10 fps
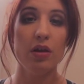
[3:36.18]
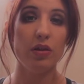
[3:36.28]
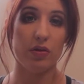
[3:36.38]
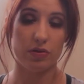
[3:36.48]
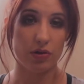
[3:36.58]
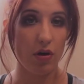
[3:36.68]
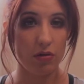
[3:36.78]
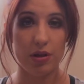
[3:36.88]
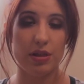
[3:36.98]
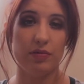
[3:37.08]
Those are
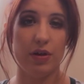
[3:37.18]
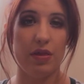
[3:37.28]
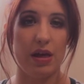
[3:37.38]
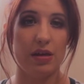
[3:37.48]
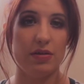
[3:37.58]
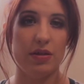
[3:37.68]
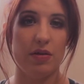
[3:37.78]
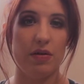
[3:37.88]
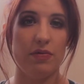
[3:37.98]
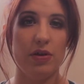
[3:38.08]
totally different things.
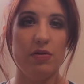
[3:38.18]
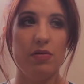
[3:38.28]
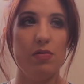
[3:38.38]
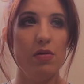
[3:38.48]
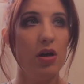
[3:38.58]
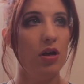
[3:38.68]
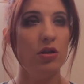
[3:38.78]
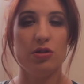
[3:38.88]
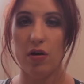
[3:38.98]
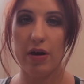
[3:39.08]
So if you
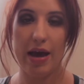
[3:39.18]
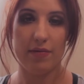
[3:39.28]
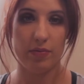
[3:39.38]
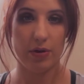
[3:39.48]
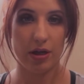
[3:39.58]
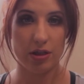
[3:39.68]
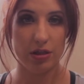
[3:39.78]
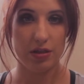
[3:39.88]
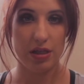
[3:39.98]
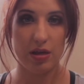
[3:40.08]
don't have a
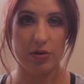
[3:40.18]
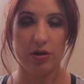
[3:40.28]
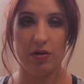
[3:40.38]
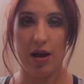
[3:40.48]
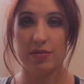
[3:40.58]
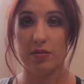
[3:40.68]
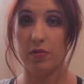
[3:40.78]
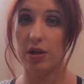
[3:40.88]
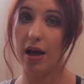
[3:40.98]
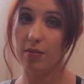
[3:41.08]
production team, you don't have
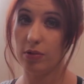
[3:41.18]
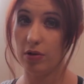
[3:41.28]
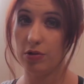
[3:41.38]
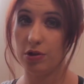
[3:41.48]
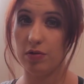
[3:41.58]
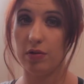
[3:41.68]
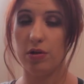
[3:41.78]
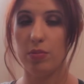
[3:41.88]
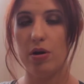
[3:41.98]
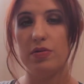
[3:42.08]
someone to help coach you on
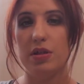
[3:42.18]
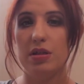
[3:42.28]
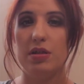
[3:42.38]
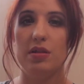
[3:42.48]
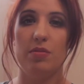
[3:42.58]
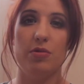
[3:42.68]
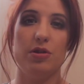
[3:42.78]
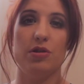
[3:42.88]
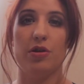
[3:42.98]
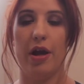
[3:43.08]
your poses, someone
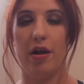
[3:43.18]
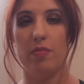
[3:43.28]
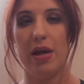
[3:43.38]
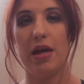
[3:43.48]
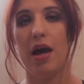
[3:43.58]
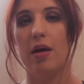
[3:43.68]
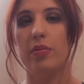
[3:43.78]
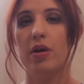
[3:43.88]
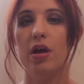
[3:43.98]
to do your hair and makeup,